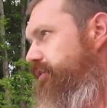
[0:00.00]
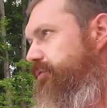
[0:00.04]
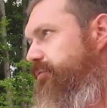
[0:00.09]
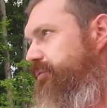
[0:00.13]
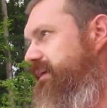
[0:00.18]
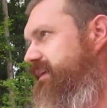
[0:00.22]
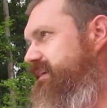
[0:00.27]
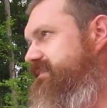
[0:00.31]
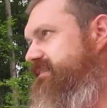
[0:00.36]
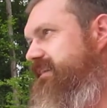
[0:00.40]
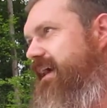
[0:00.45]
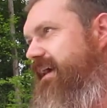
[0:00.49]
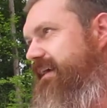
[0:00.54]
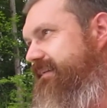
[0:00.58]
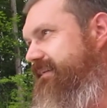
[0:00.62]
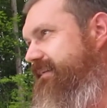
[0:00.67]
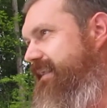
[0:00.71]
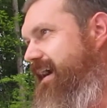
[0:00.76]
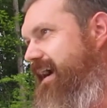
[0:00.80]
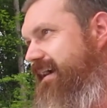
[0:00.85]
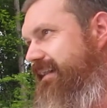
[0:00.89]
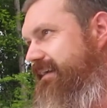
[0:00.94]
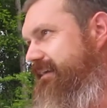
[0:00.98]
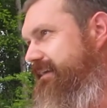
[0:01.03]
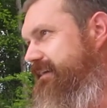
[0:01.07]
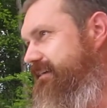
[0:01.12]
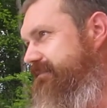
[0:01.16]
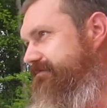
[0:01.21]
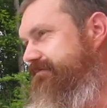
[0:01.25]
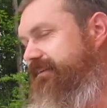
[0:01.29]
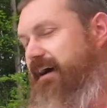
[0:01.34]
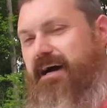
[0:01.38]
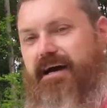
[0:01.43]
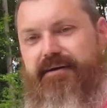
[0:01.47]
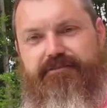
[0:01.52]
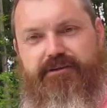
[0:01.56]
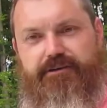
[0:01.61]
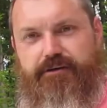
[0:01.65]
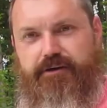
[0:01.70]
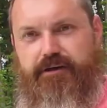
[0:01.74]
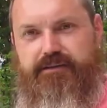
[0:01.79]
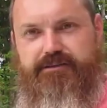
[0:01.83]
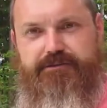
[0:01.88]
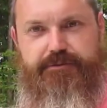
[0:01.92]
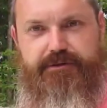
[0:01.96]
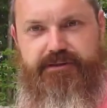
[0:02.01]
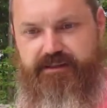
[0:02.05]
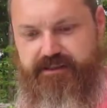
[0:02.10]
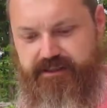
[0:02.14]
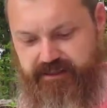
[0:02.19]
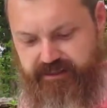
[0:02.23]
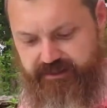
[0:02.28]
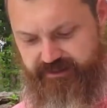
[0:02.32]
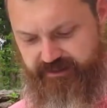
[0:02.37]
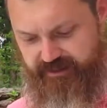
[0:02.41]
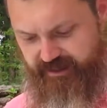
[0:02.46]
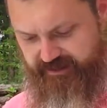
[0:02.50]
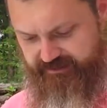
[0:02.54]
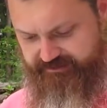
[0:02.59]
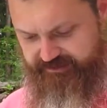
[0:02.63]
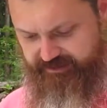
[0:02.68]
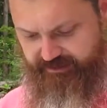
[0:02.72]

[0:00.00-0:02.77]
when it's like 95 degrees with the heat index